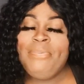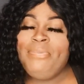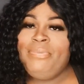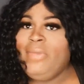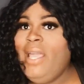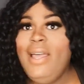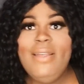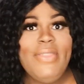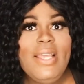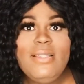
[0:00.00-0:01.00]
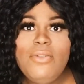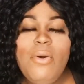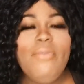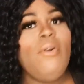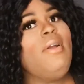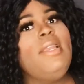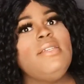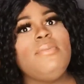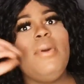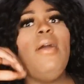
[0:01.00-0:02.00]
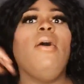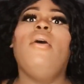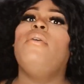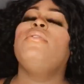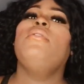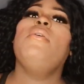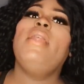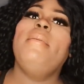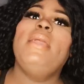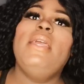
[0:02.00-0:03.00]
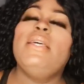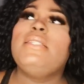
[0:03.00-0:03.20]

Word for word: things going wrong in this world. You know what I mean? It's like,